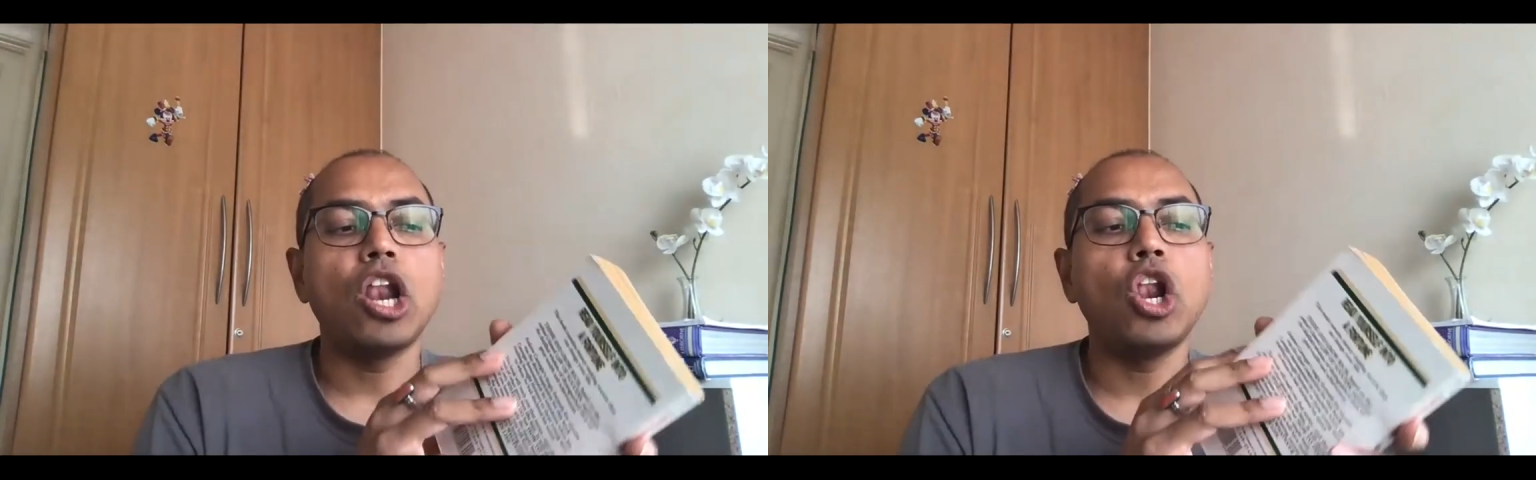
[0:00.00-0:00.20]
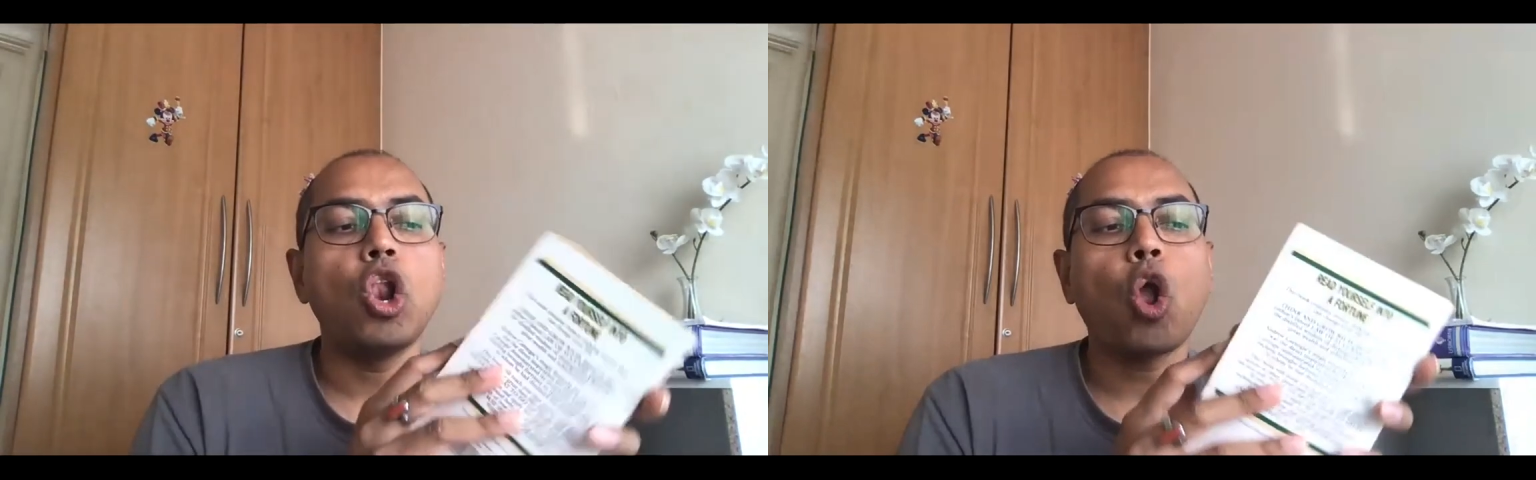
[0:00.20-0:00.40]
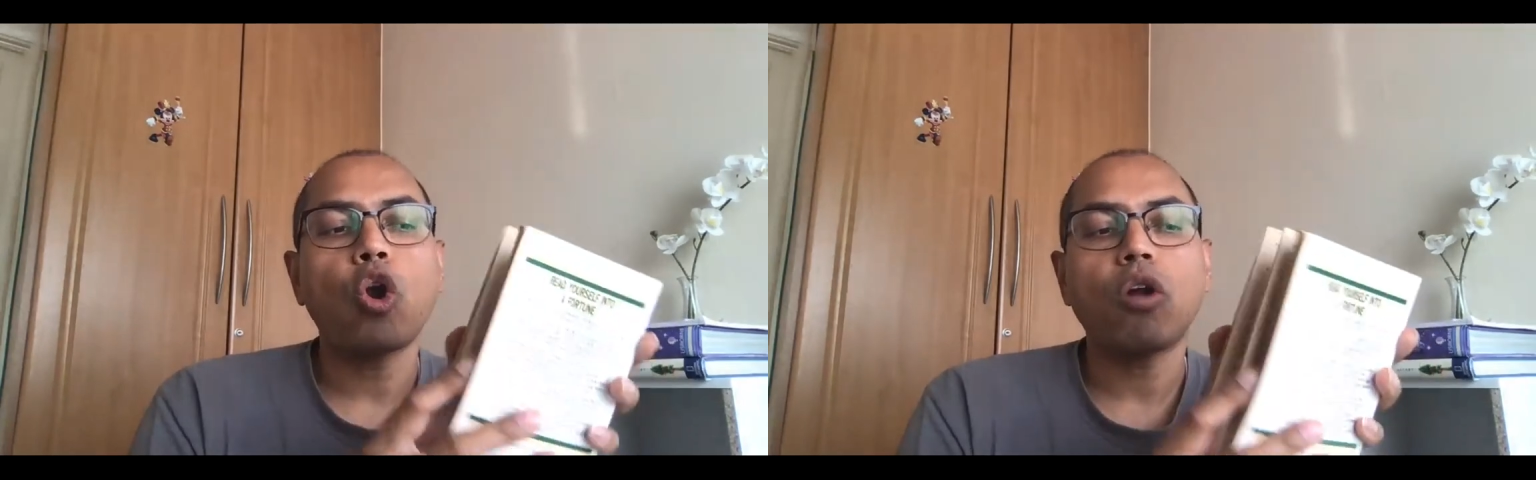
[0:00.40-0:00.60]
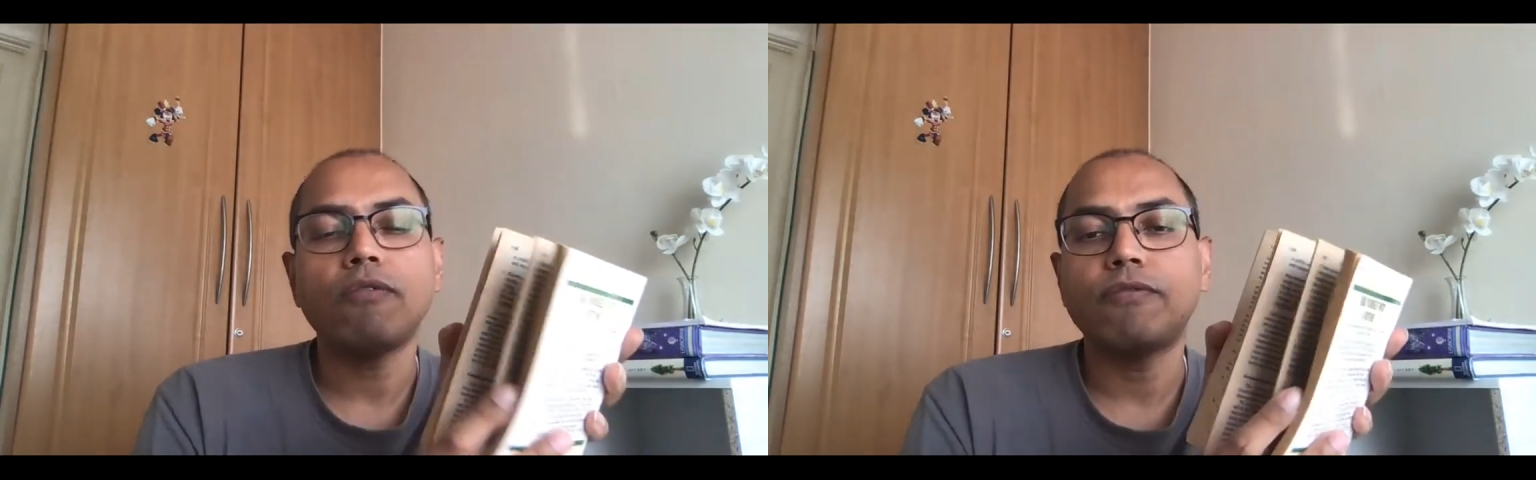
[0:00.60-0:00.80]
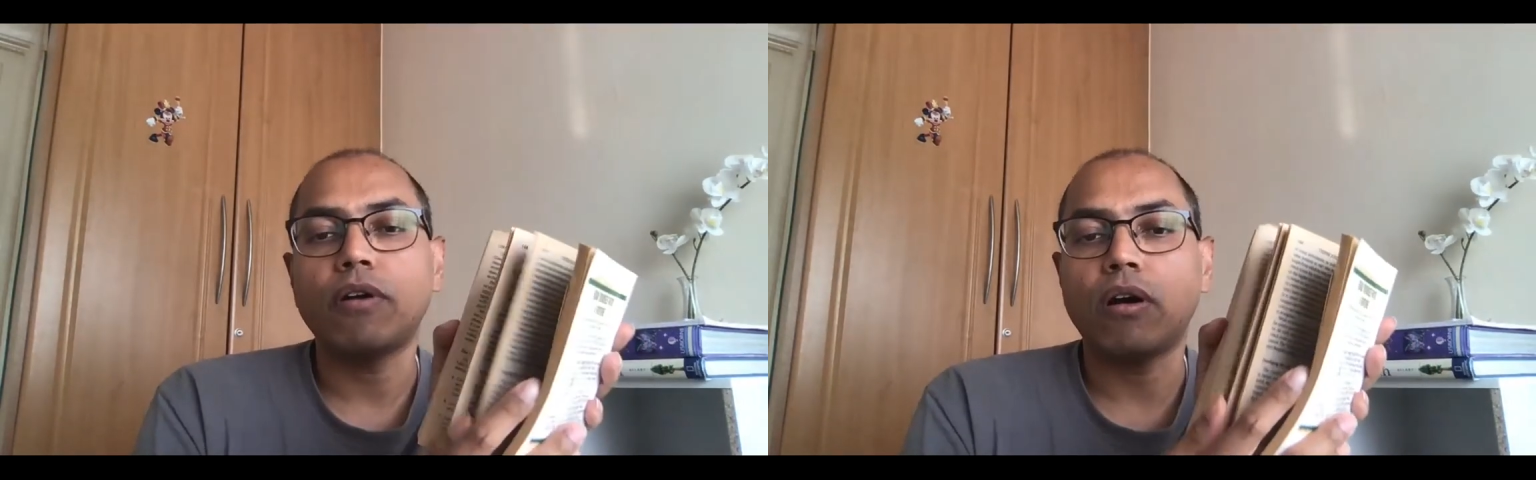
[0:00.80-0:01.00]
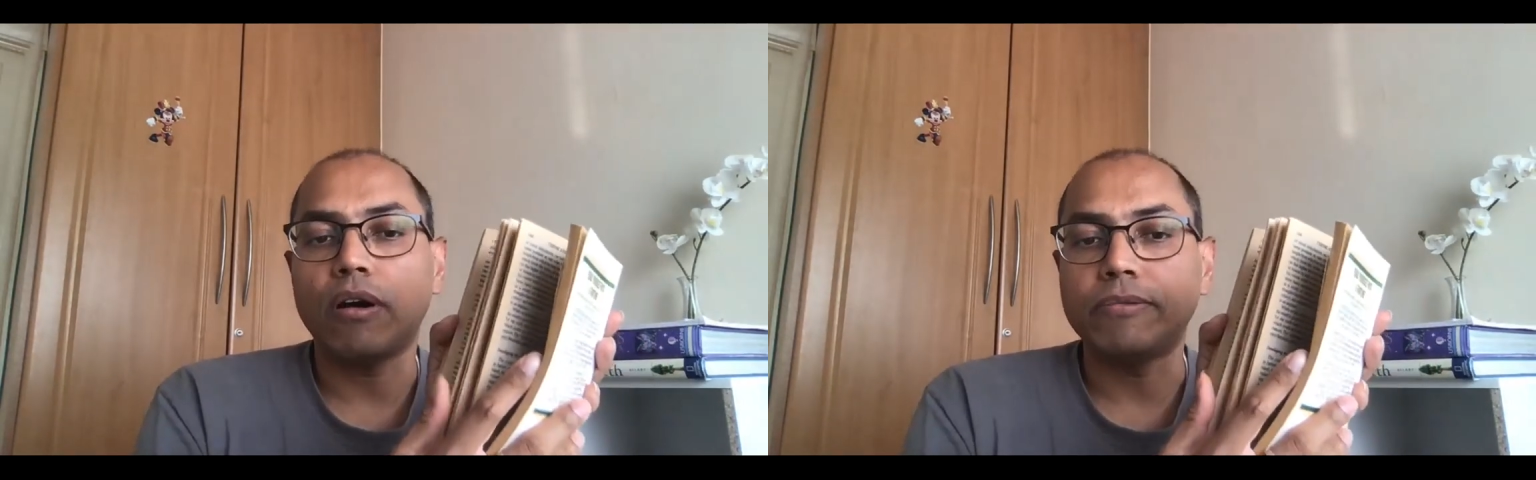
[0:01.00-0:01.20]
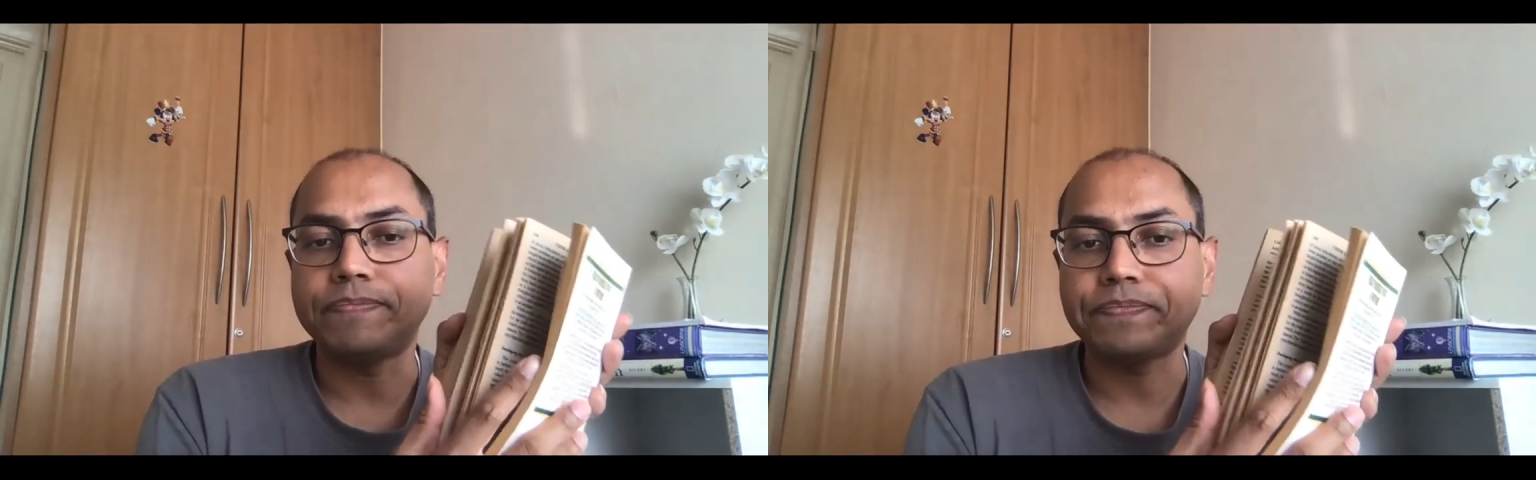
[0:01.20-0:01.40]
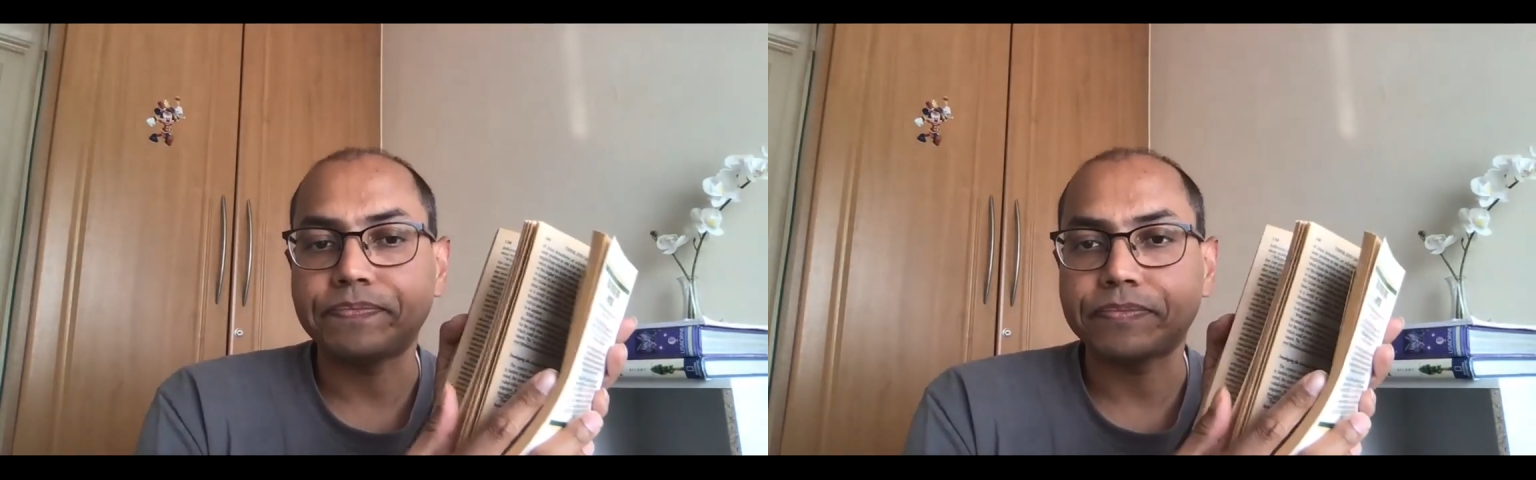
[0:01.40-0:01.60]
lot
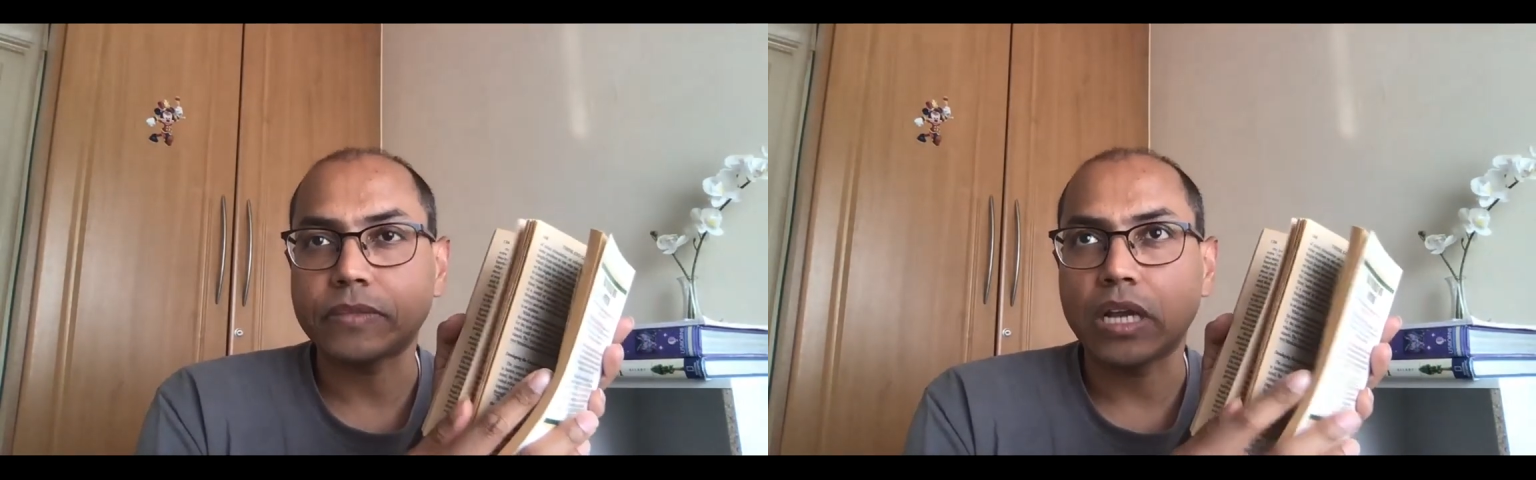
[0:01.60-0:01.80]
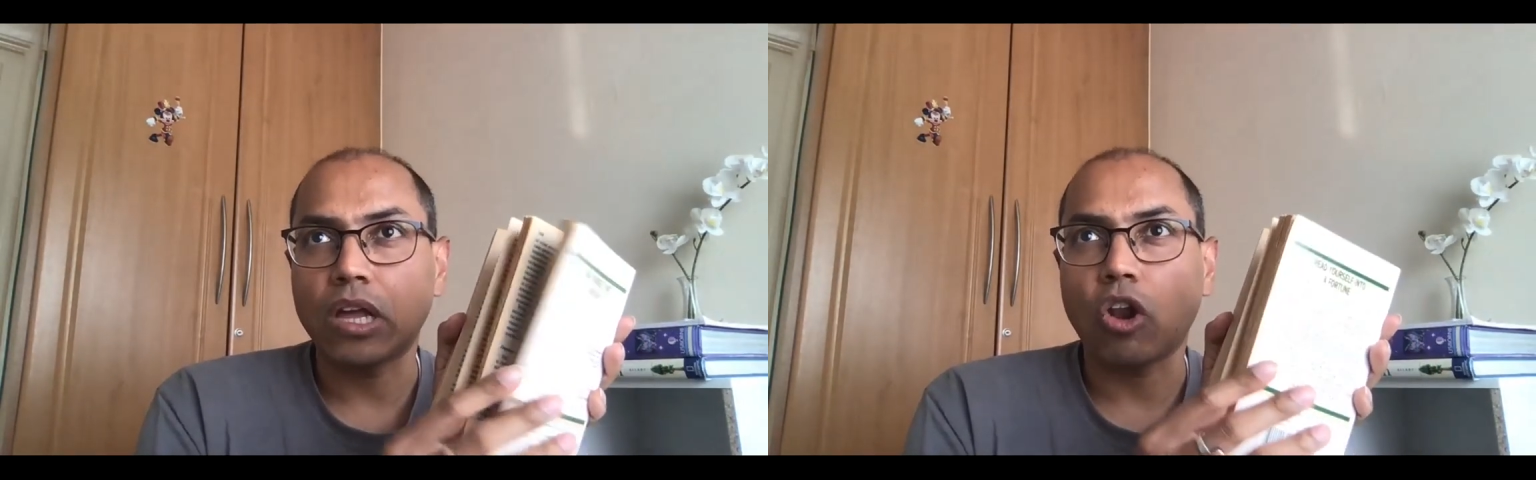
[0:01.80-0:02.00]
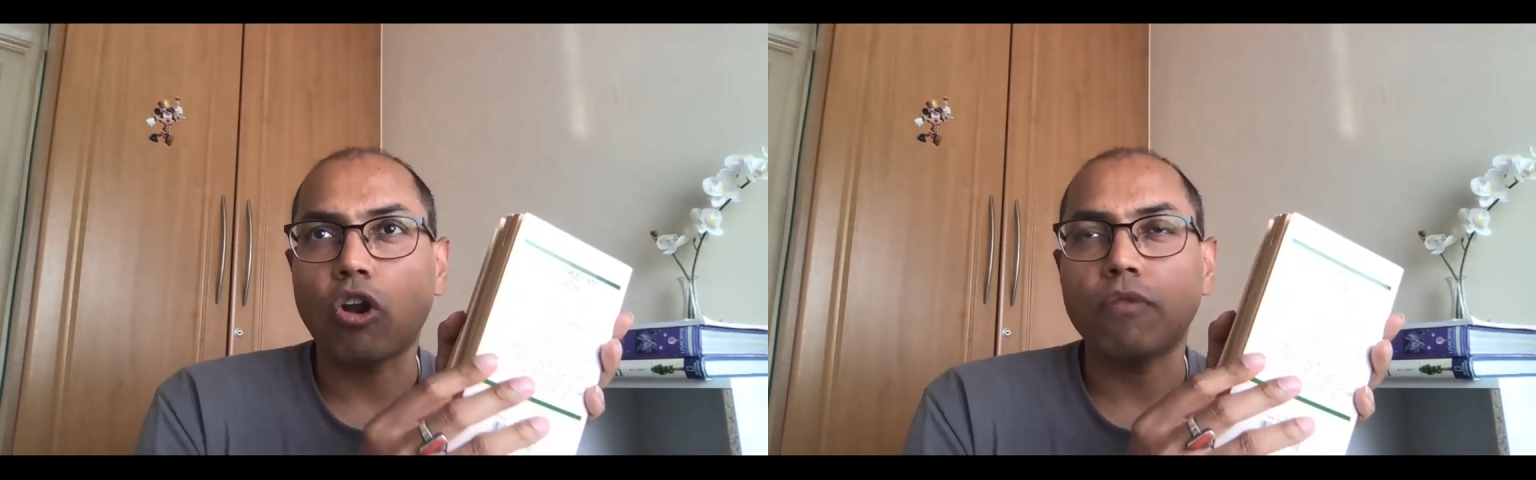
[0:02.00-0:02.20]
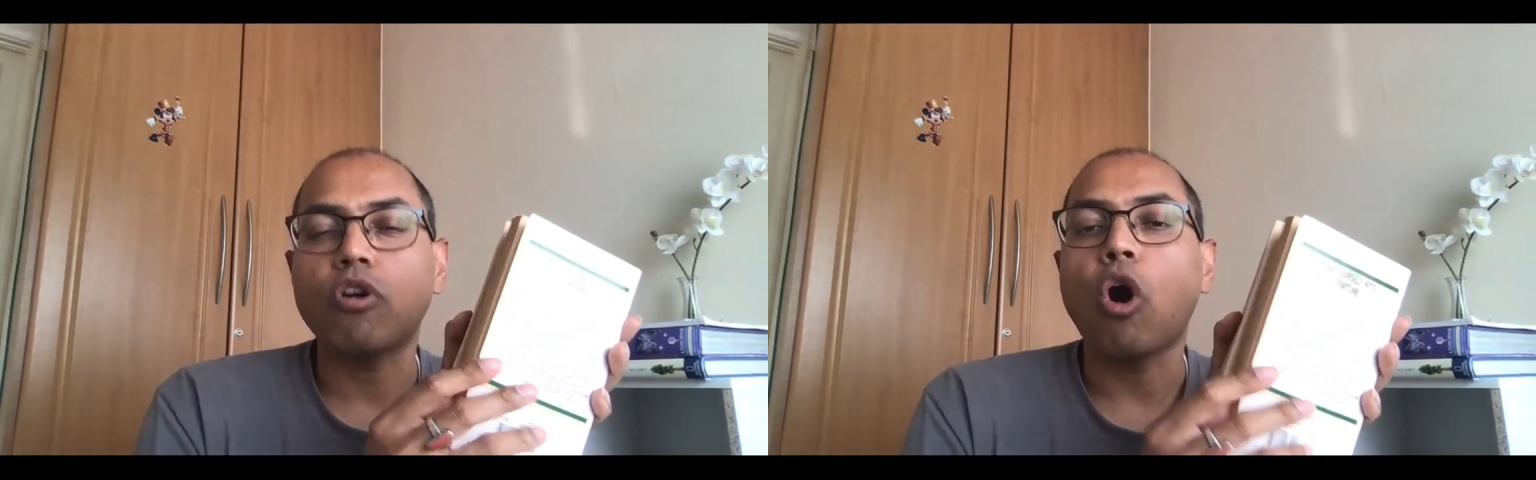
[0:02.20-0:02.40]
of